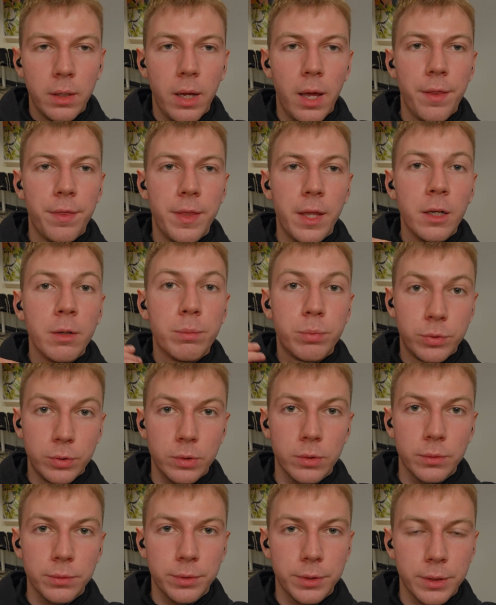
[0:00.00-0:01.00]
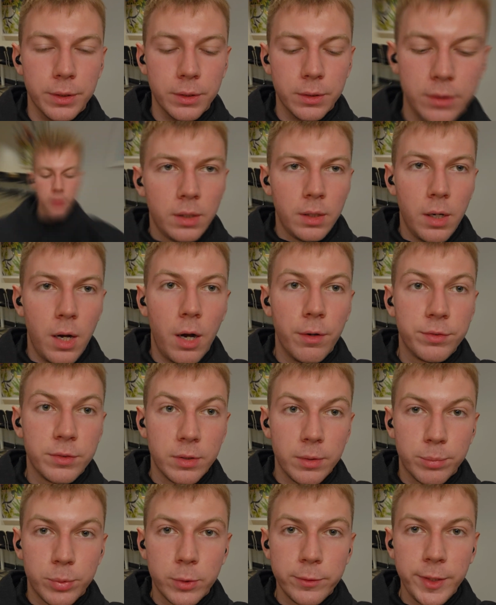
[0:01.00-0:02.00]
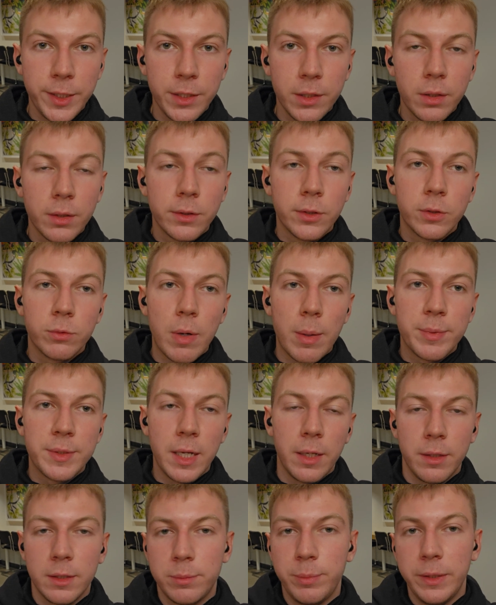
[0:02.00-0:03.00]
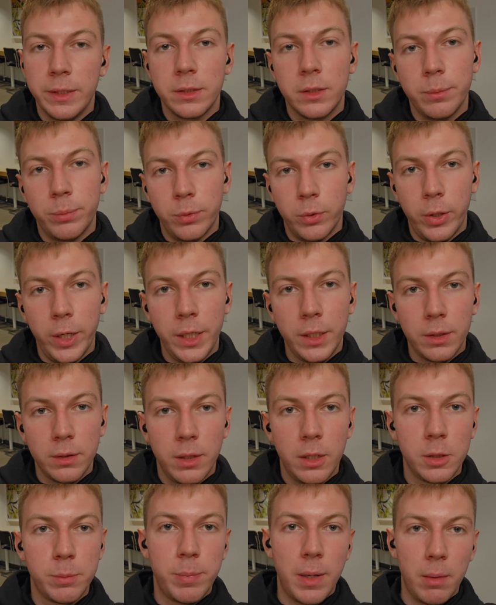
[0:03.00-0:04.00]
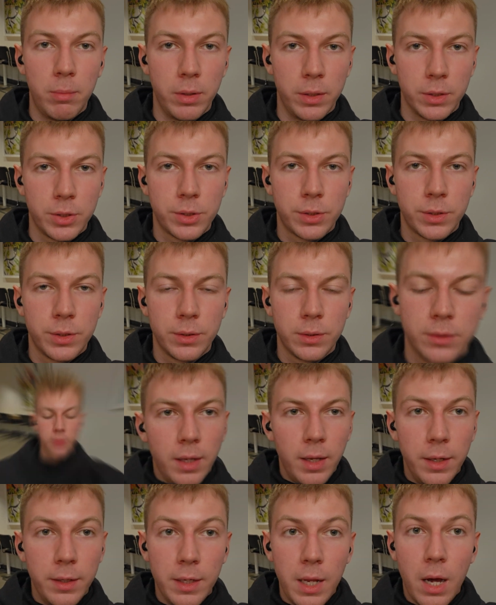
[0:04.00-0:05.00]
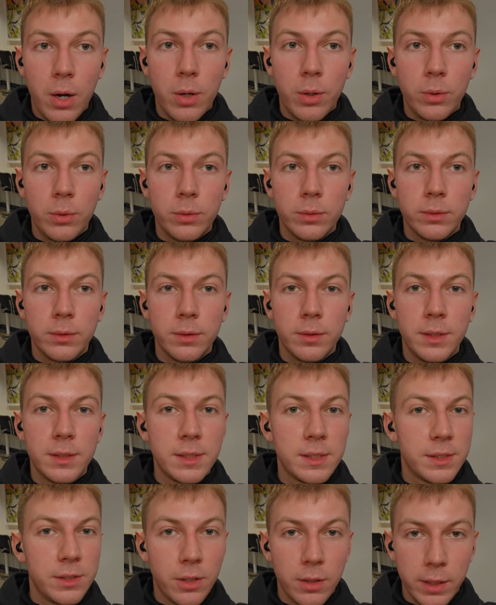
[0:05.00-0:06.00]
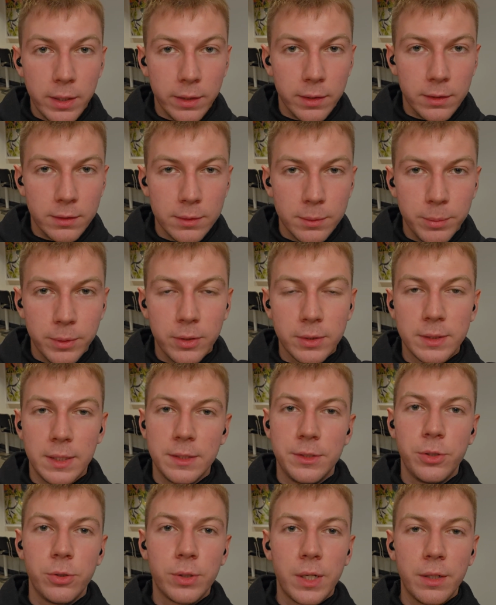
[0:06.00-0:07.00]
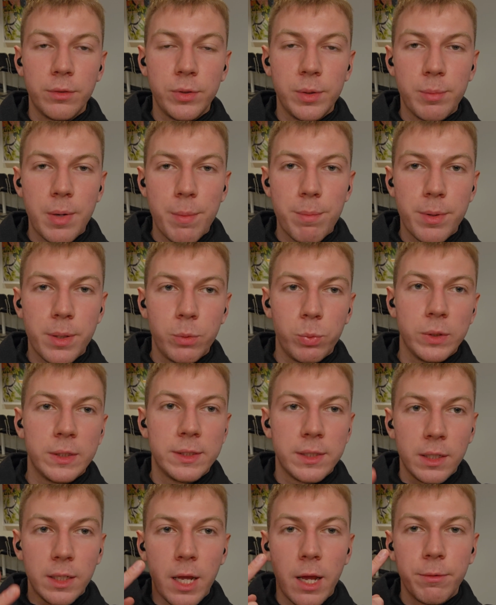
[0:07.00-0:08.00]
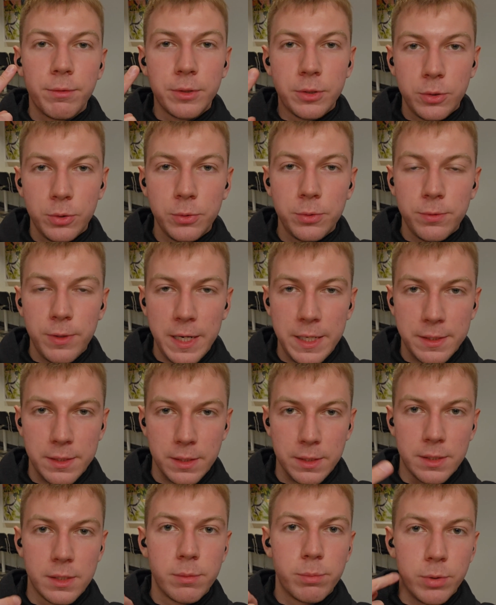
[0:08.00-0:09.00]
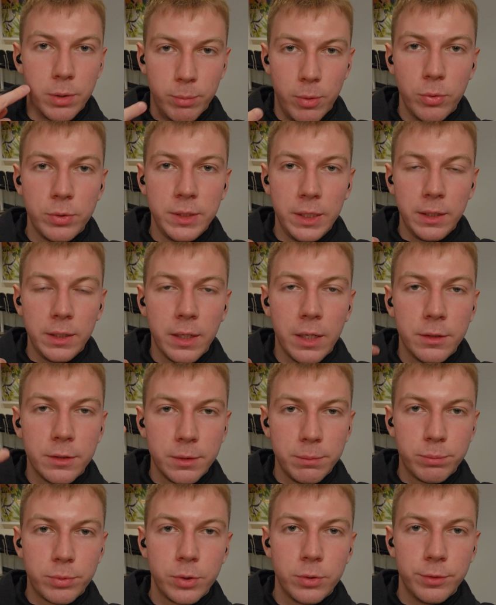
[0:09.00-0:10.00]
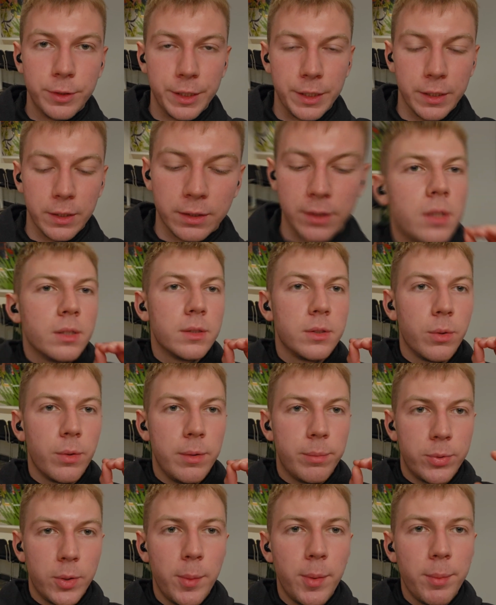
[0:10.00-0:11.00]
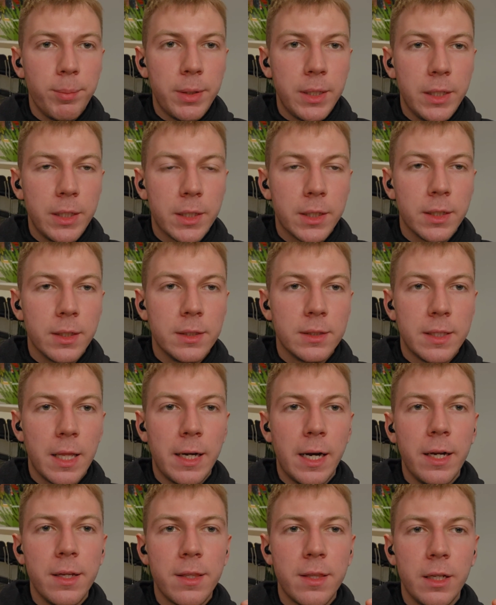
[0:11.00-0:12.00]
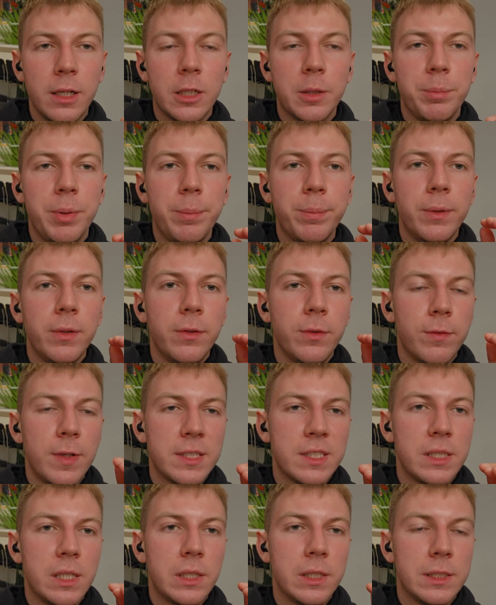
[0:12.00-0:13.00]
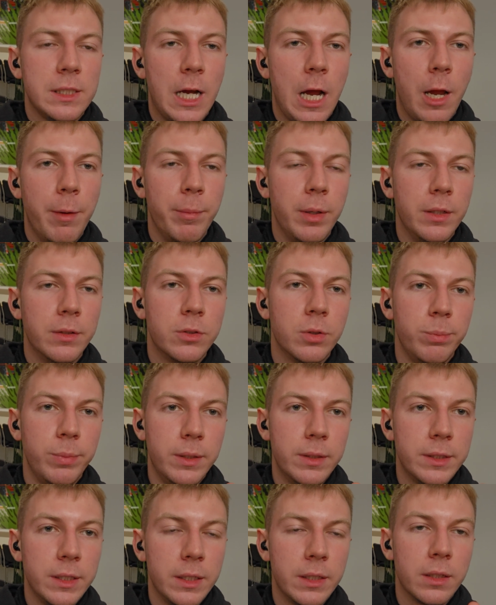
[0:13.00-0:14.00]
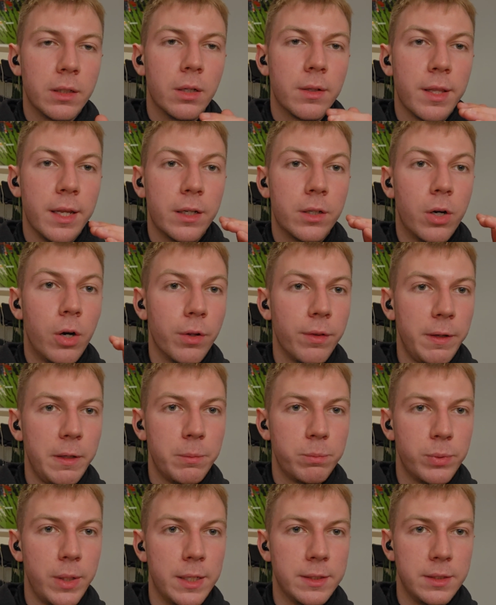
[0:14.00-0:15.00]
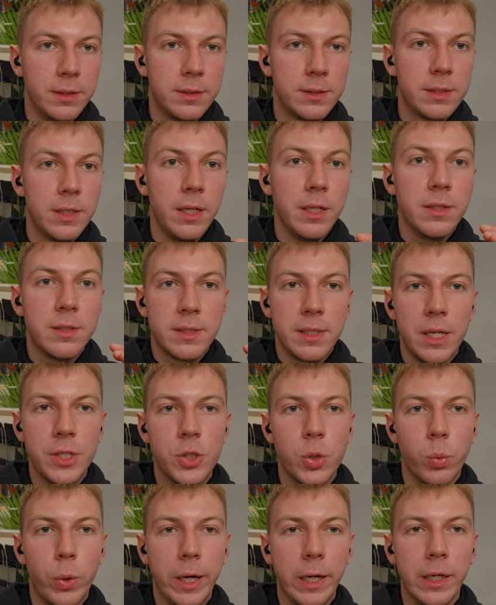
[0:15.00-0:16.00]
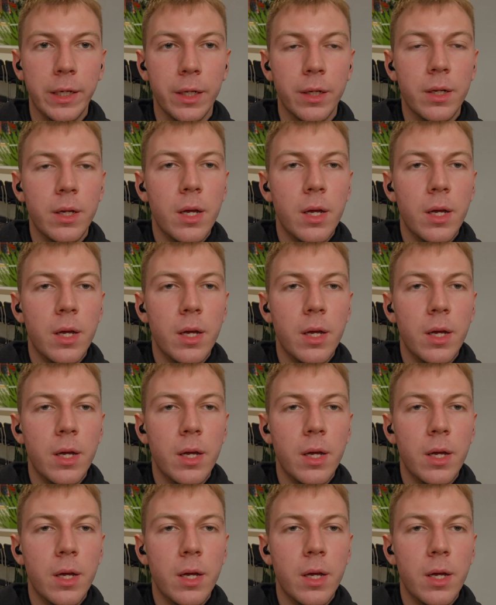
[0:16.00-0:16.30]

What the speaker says: and then approve. After approving, your website is being deployed and published. And now, this is not it, because as you can remember, we still have 2 phases, promoting and improving. So the problem here is that I think people invest their time into building their online presence in such a way.